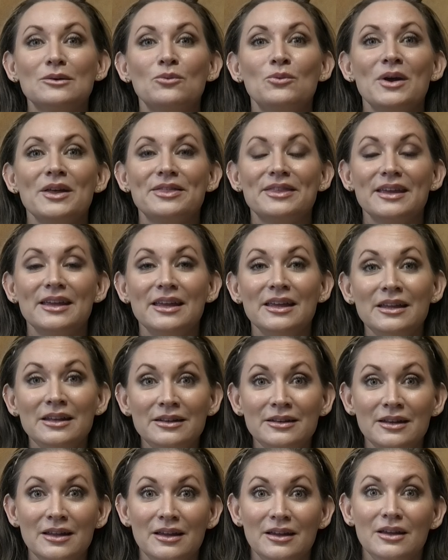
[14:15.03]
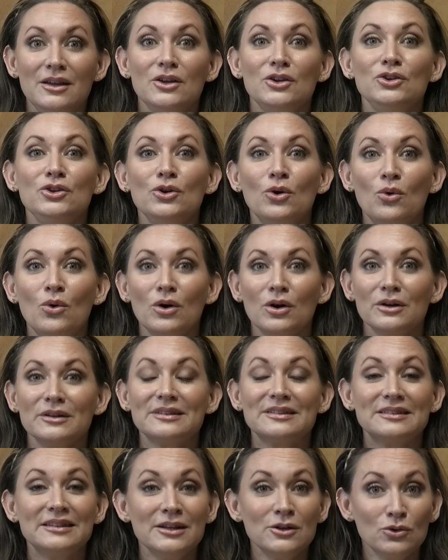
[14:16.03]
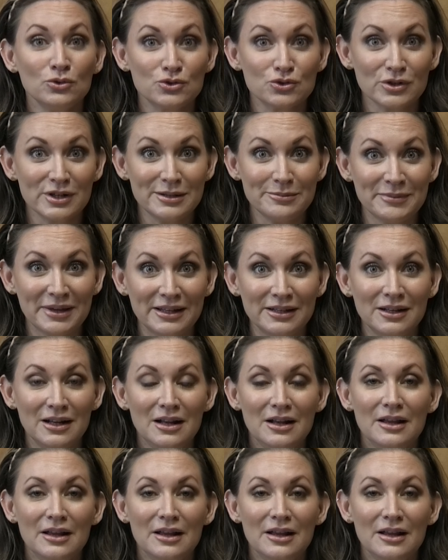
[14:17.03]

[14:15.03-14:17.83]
within your single treatment